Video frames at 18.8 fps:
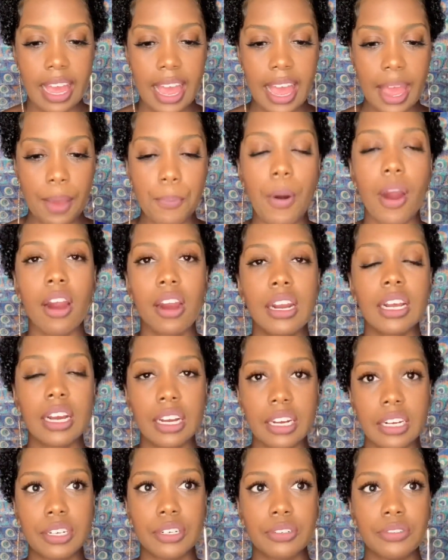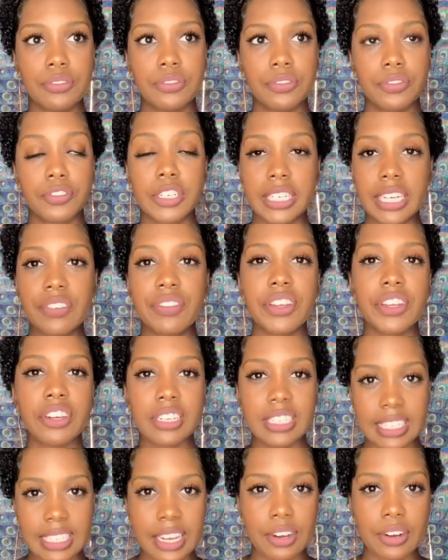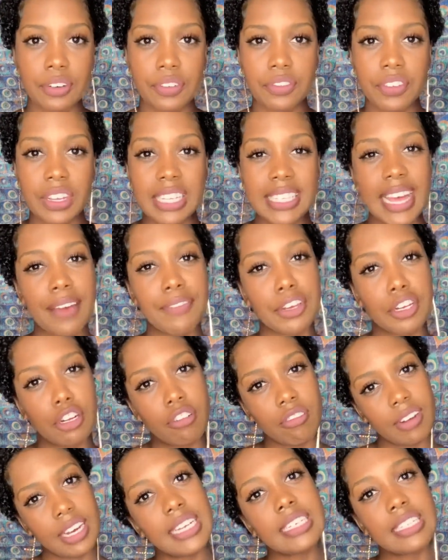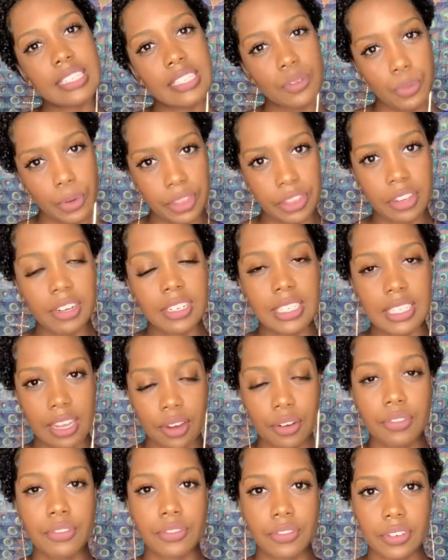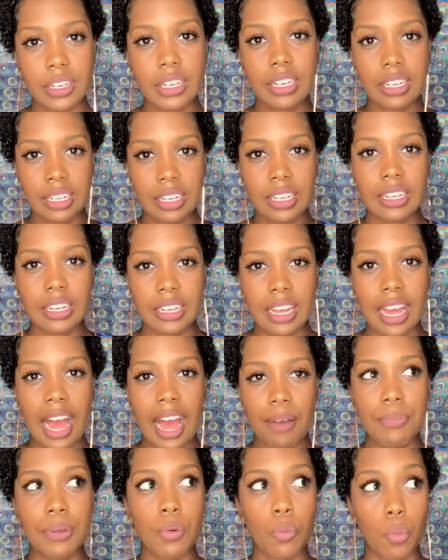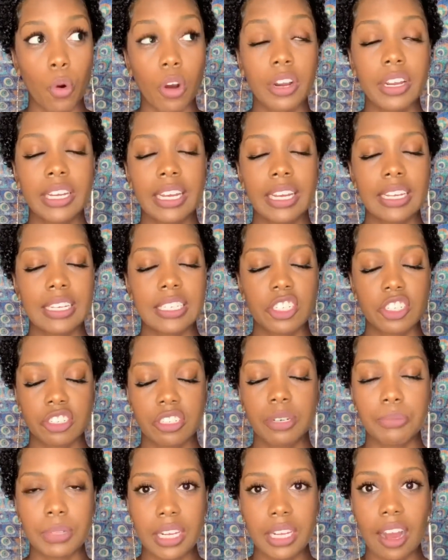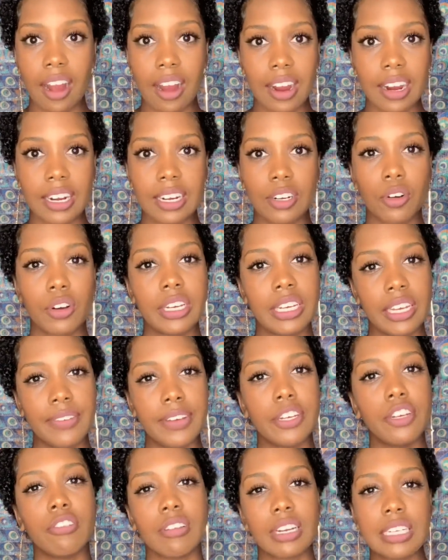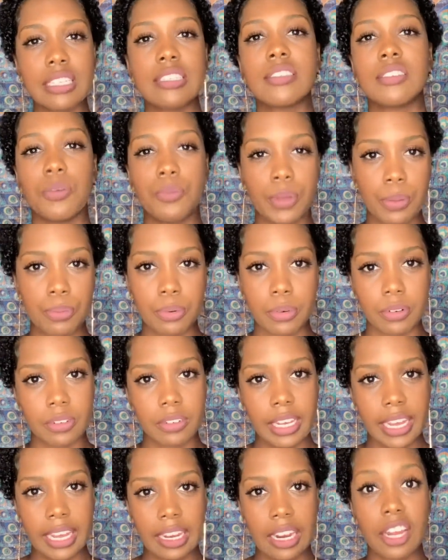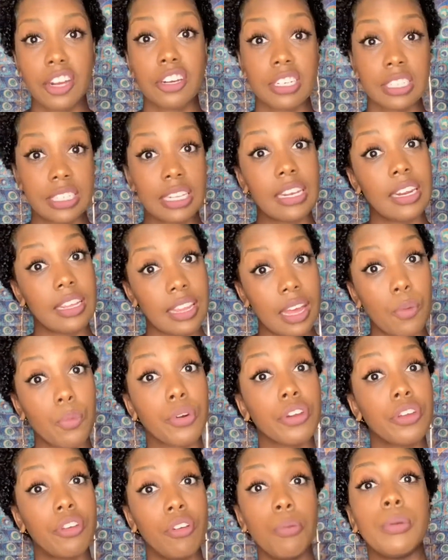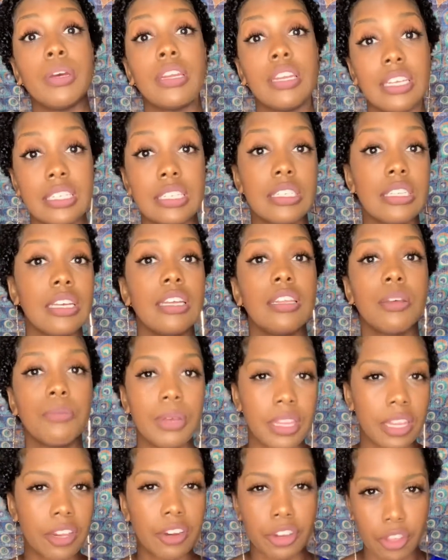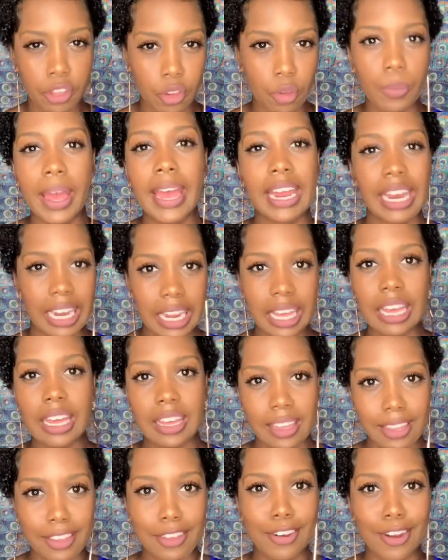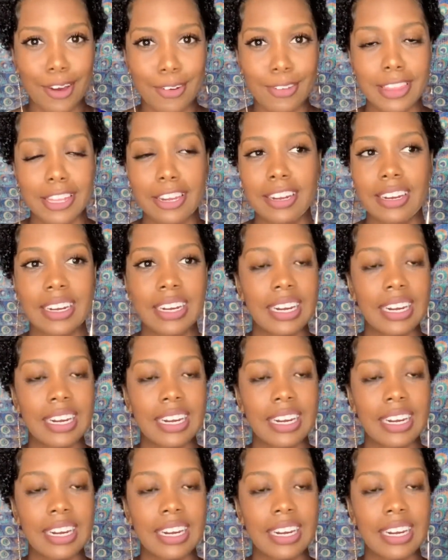Part of forgiving yourself is having grace with yourself. I've been working extremely hard on giving grace to people and understanding that we're human and seeing them in their humanity, their